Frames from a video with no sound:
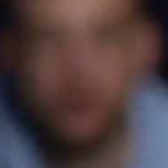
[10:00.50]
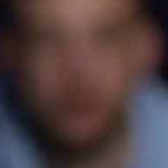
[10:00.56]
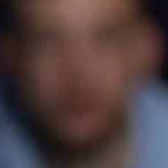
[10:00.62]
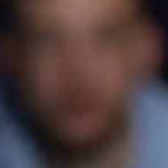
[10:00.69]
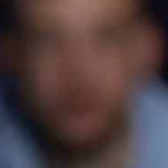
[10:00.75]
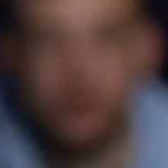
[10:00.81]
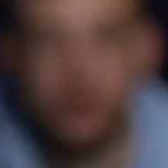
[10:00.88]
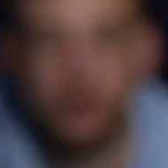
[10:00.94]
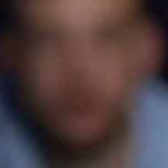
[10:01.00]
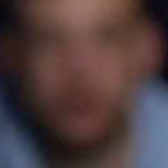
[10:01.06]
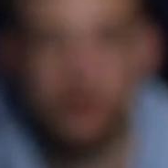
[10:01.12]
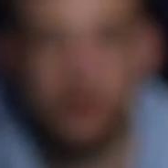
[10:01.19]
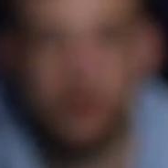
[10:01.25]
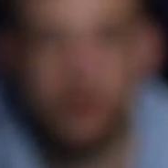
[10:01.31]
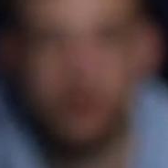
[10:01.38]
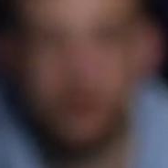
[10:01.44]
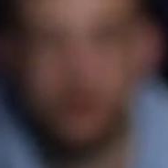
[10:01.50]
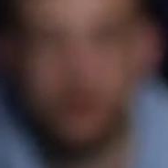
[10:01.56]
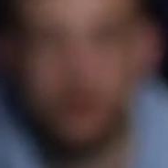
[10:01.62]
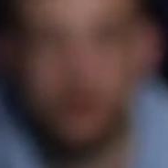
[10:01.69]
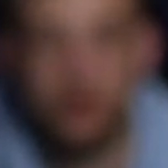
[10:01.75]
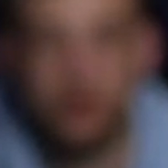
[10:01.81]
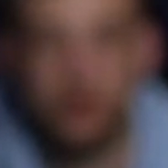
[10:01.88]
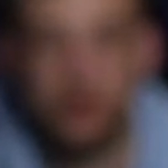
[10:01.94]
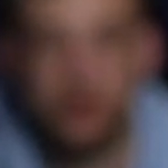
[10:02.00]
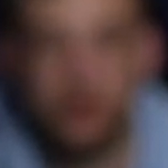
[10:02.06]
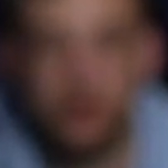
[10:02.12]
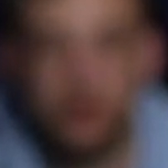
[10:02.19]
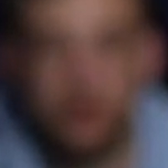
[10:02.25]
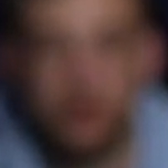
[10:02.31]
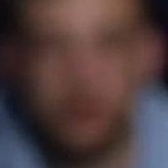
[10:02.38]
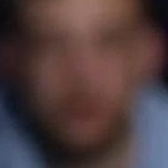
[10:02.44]

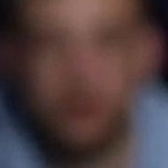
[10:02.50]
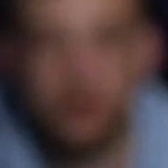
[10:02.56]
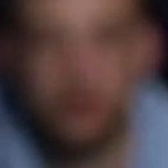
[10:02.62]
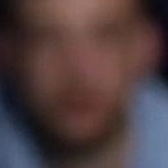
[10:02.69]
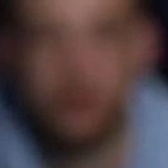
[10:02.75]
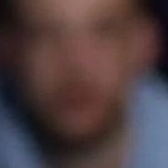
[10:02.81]
[no speech]